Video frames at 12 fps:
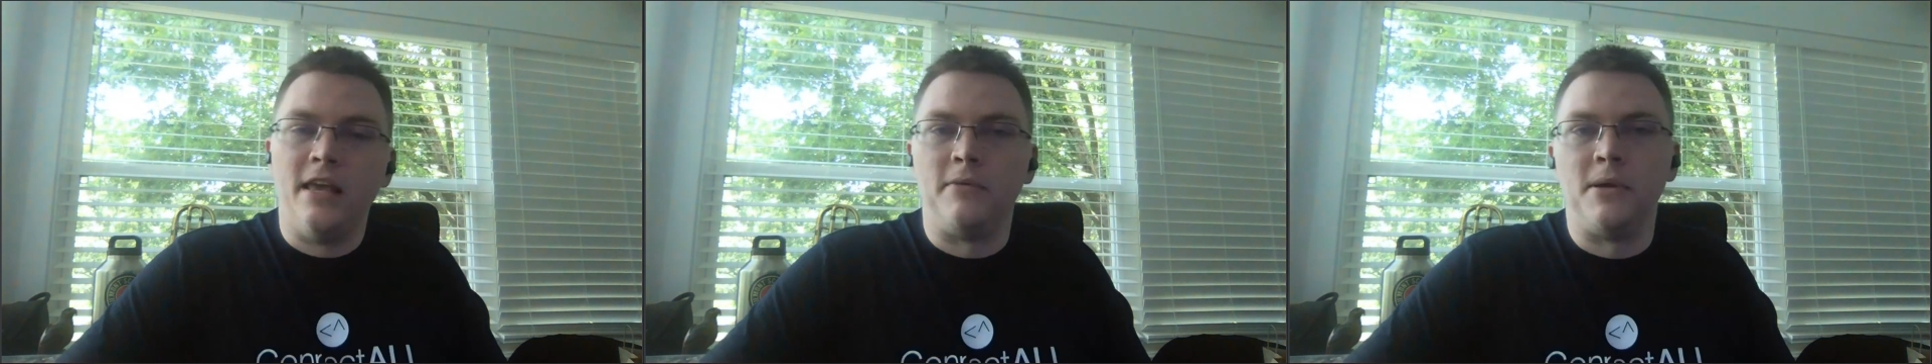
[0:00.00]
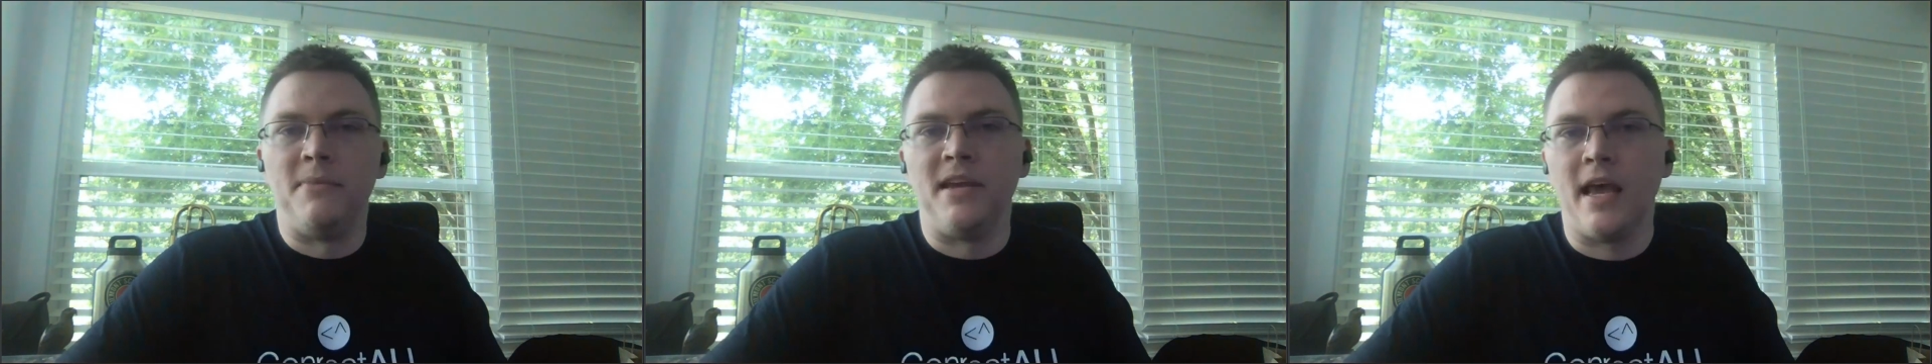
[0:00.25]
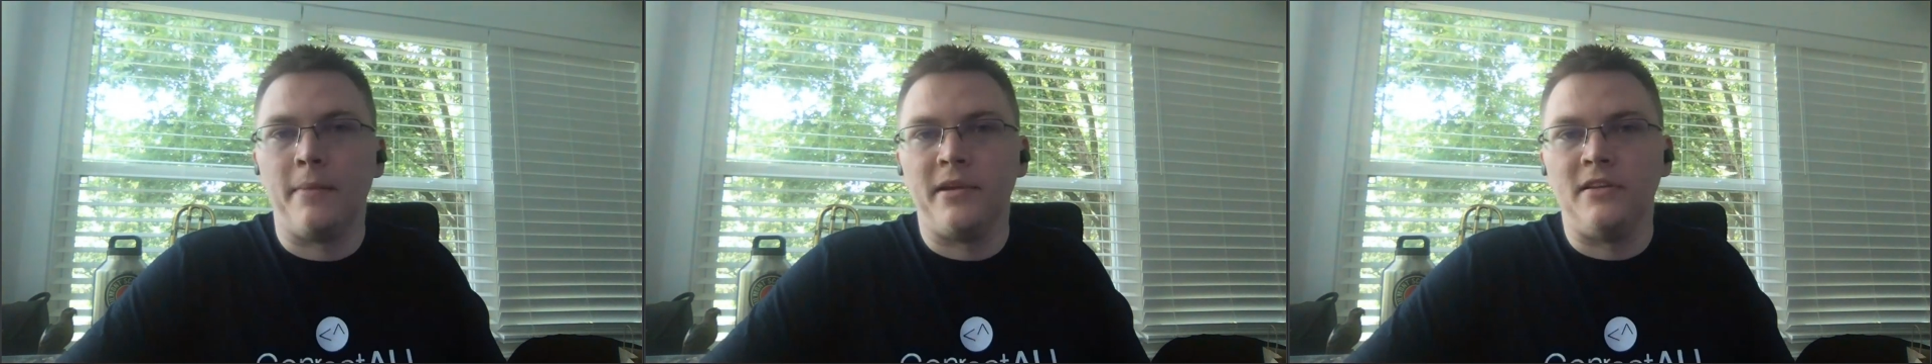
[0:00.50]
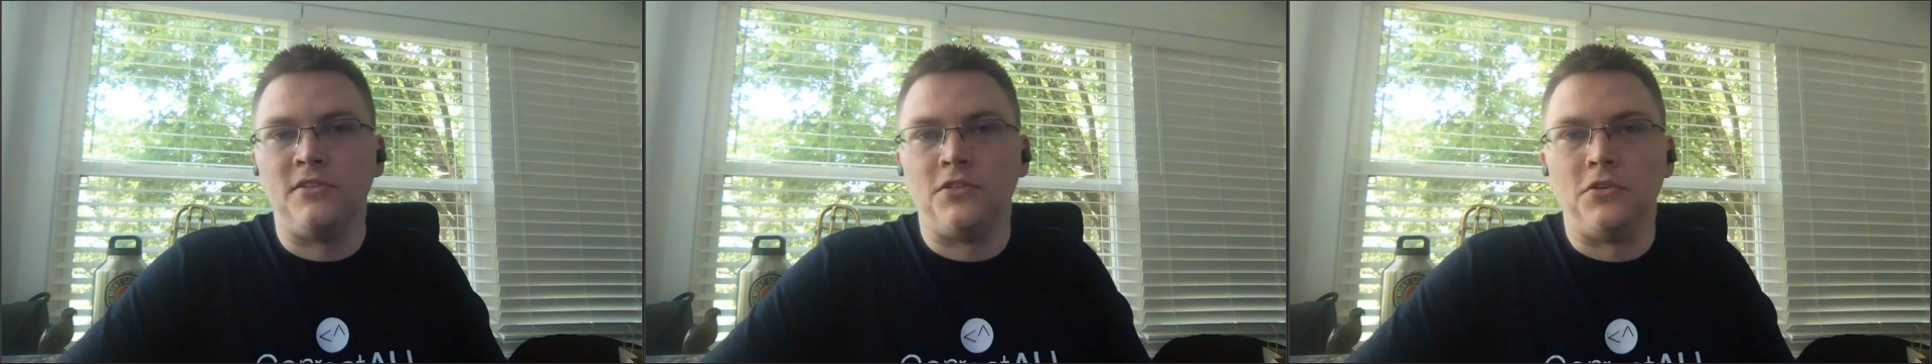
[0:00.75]
and we'd be
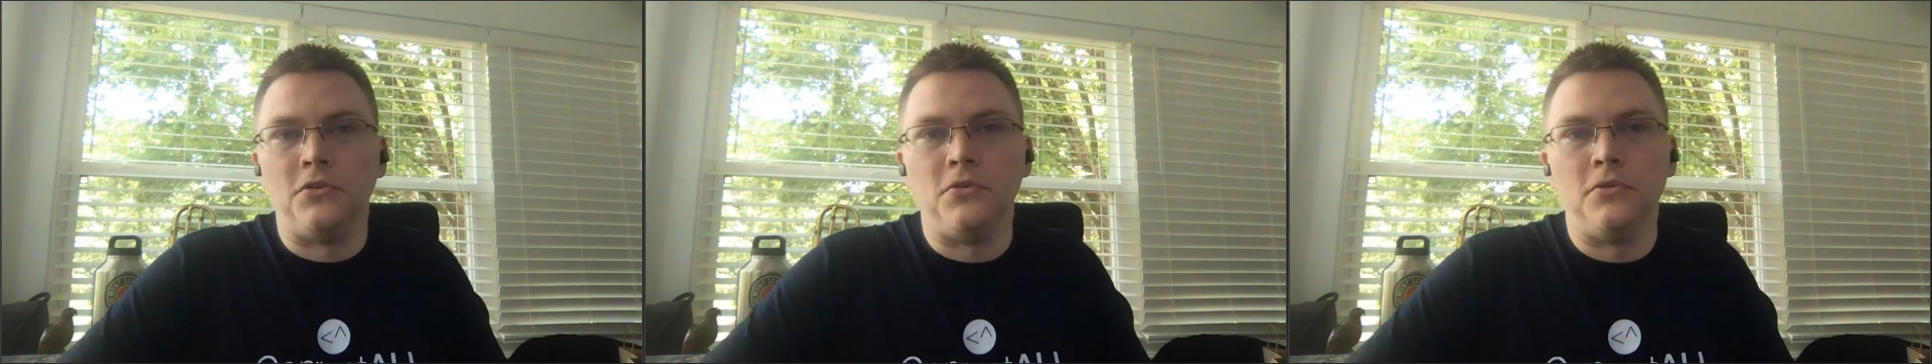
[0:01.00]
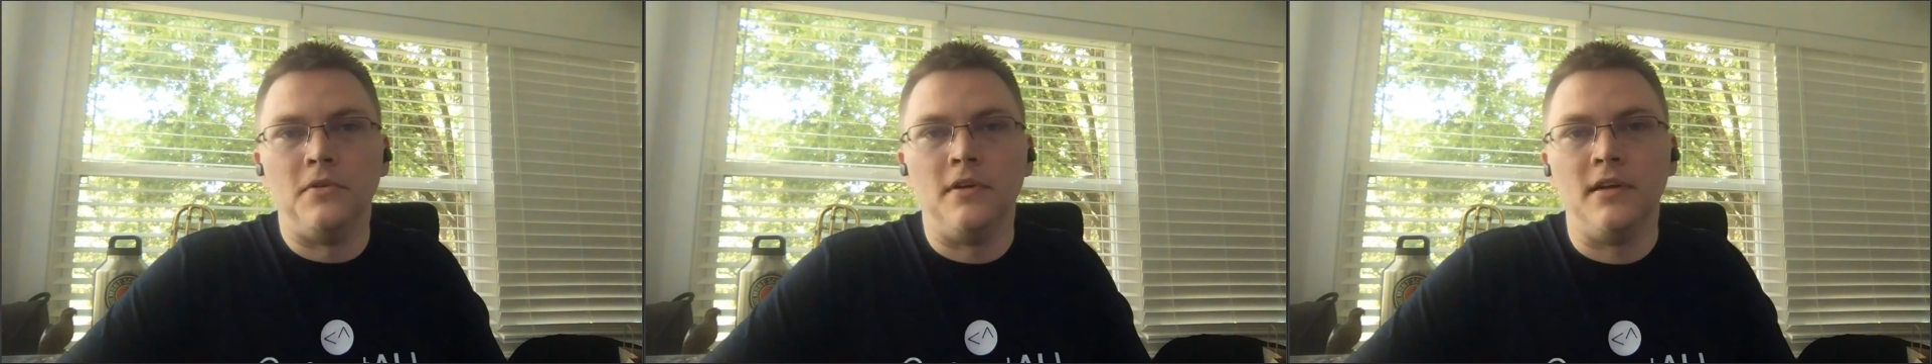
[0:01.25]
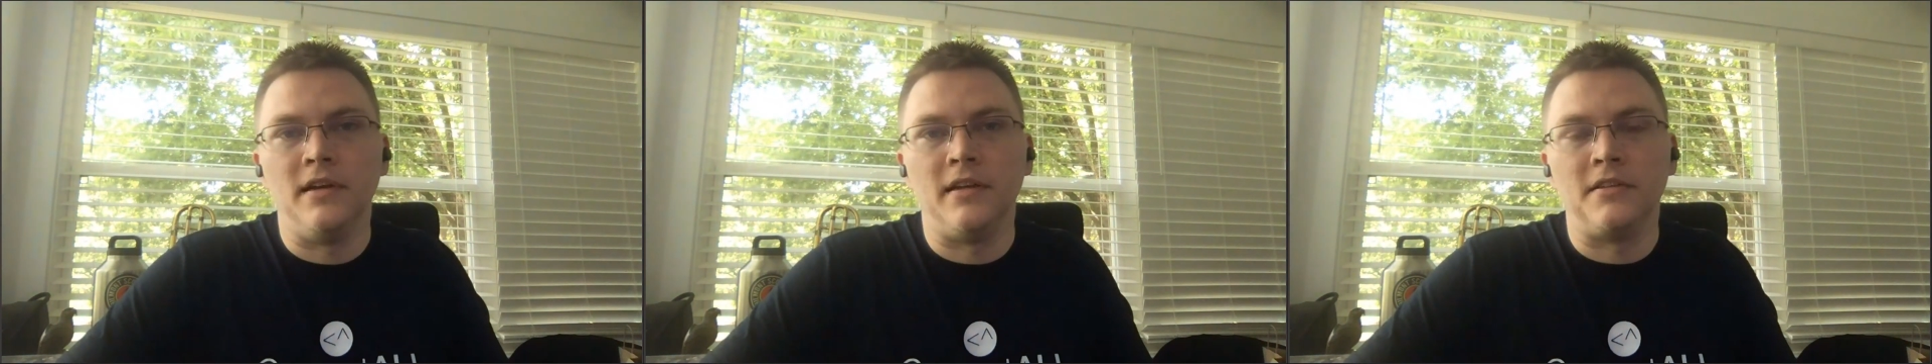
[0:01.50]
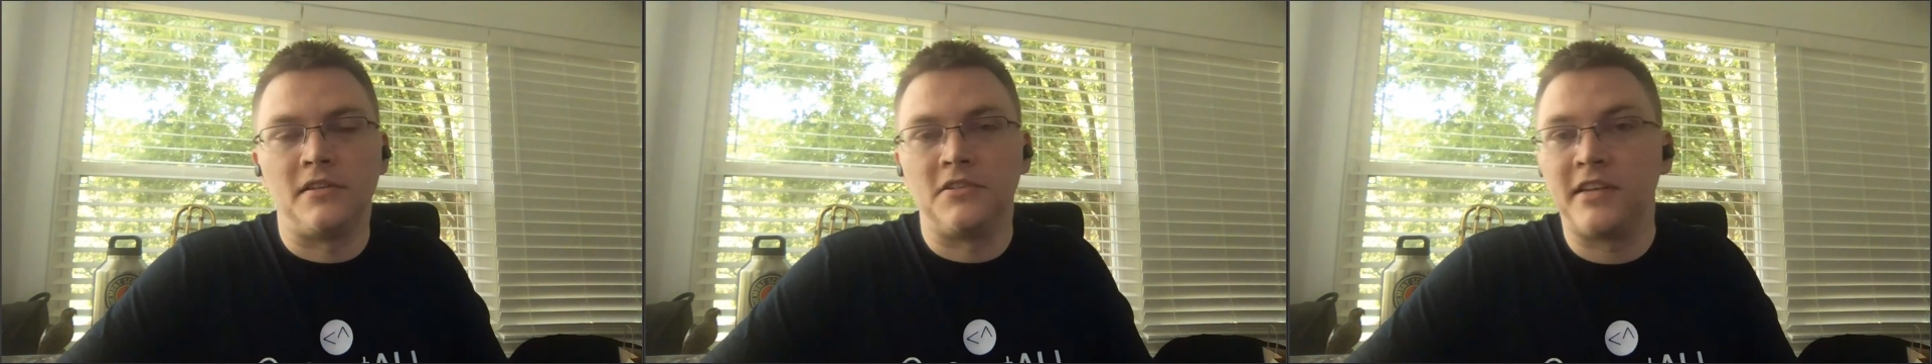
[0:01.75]
happy to
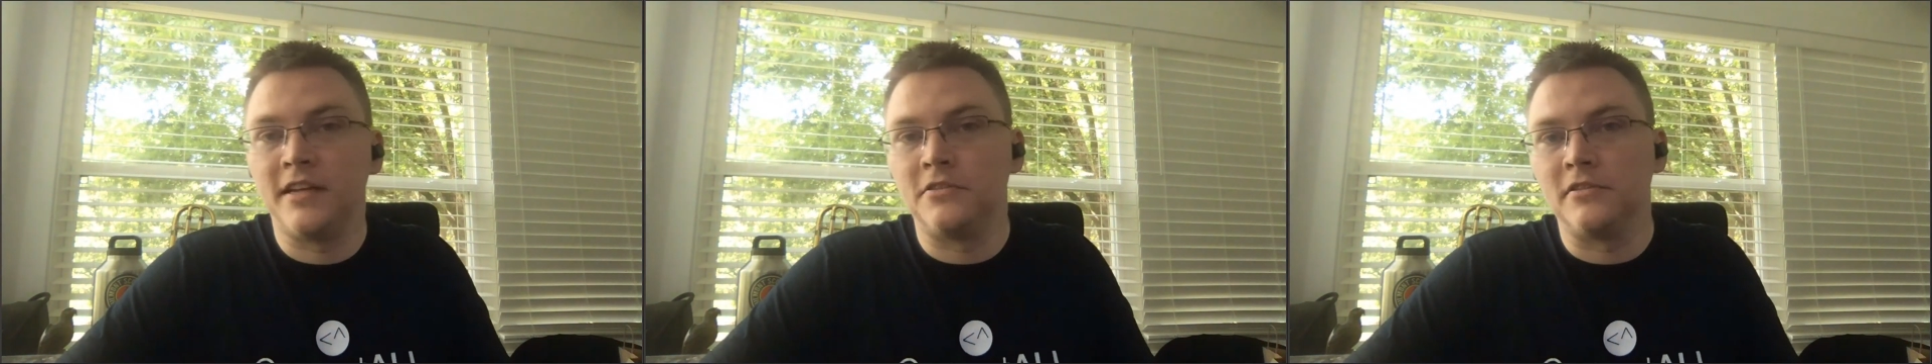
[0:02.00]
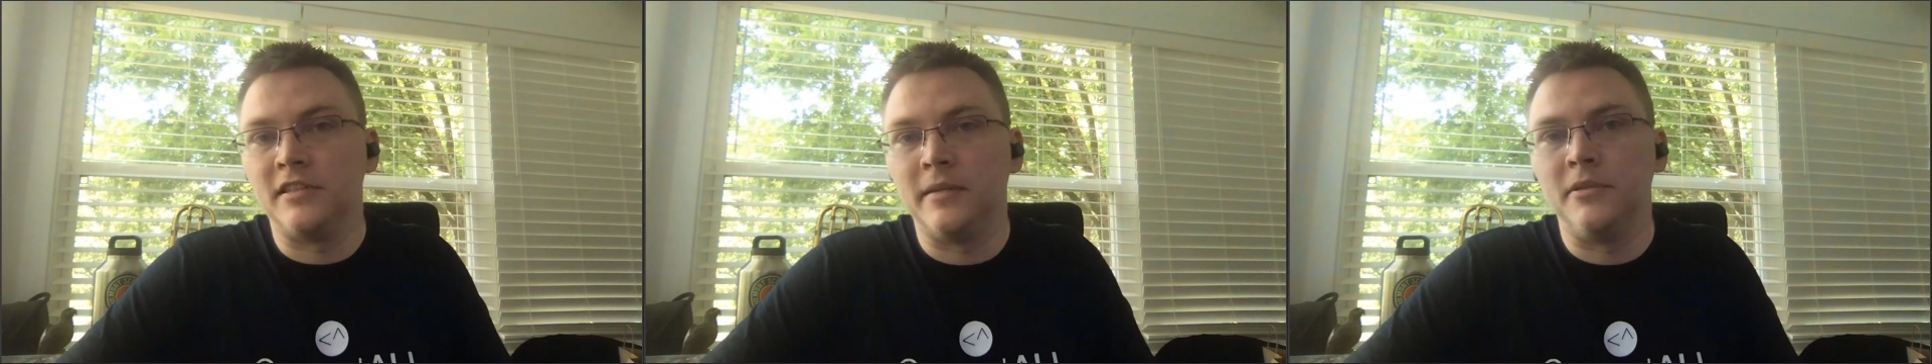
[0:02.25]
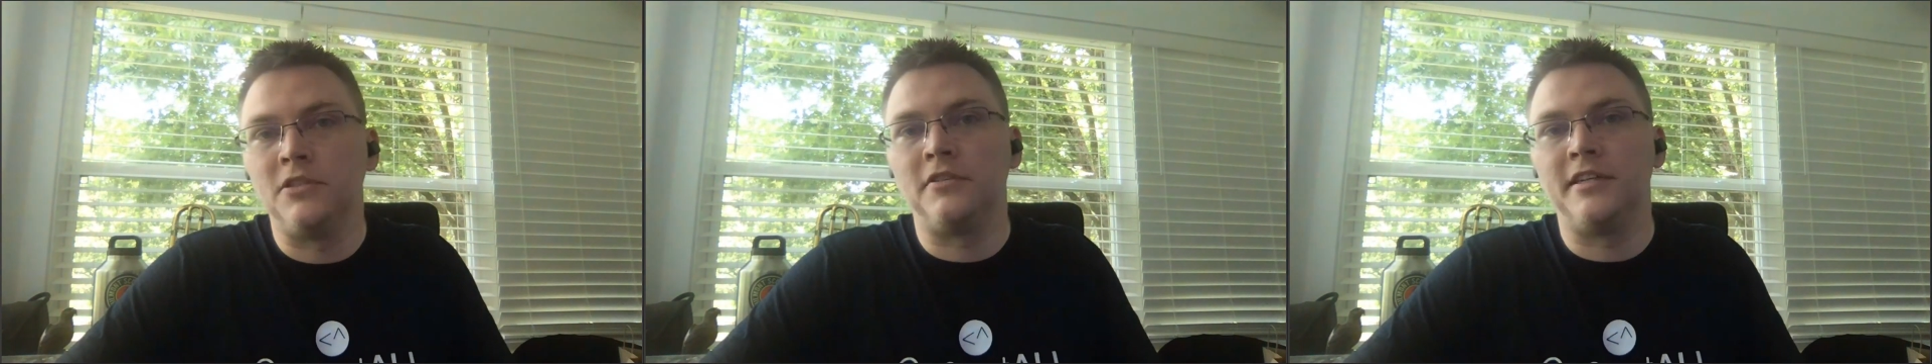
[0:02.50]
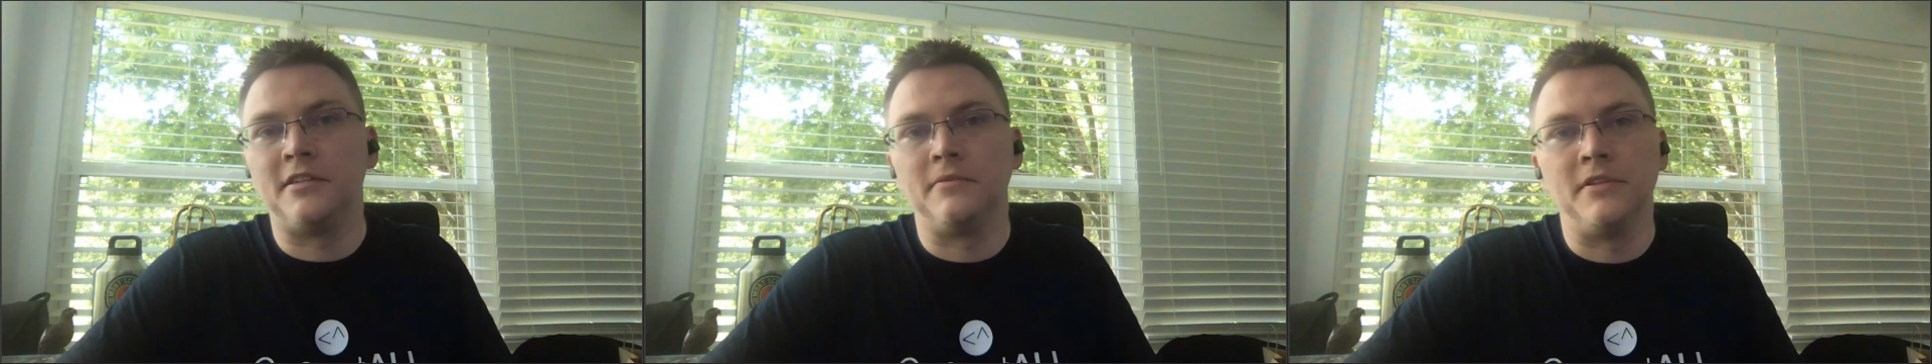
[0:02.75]
schedule a
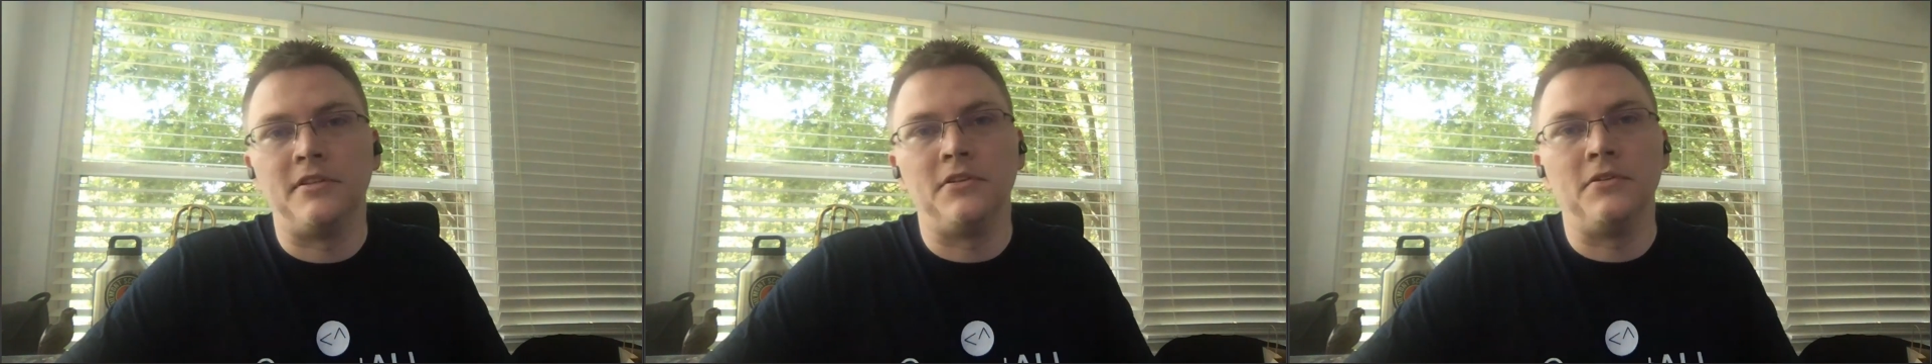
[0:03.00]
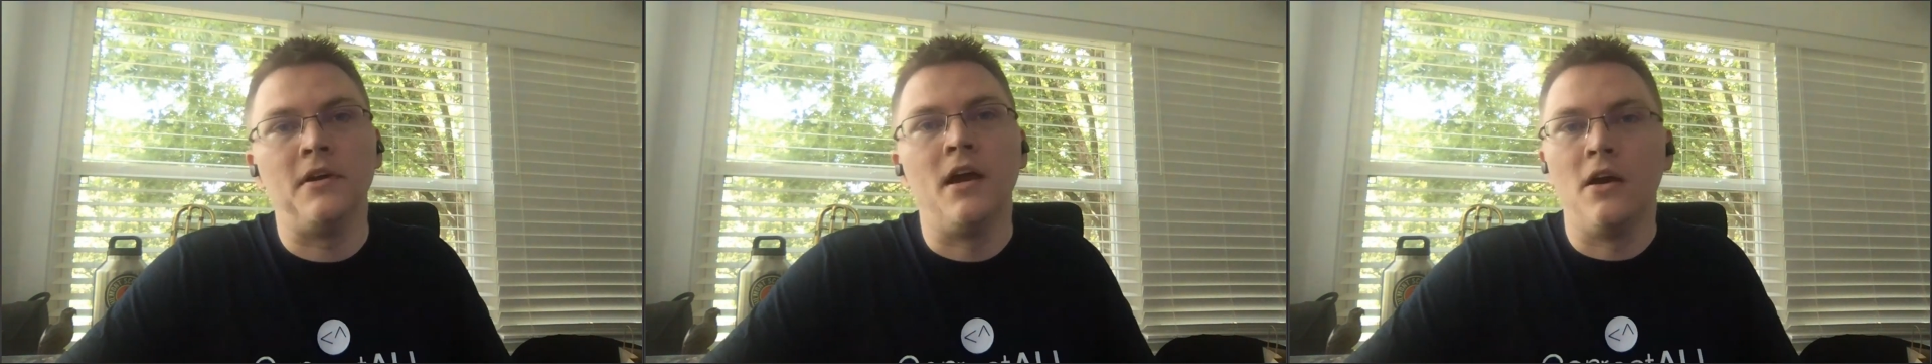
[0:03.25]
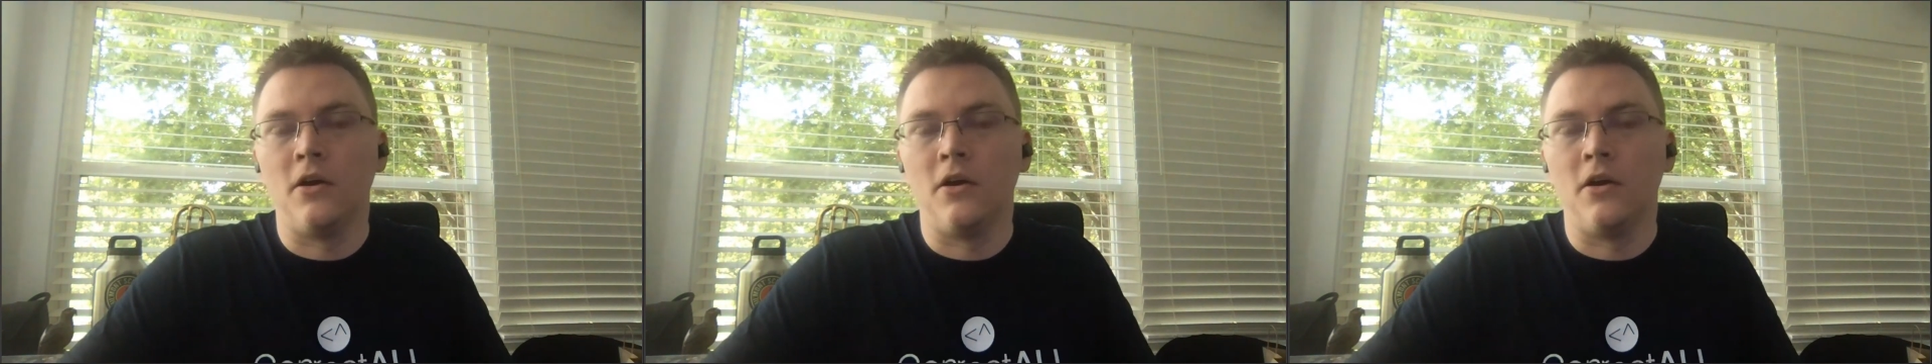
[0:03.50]
demonstration with you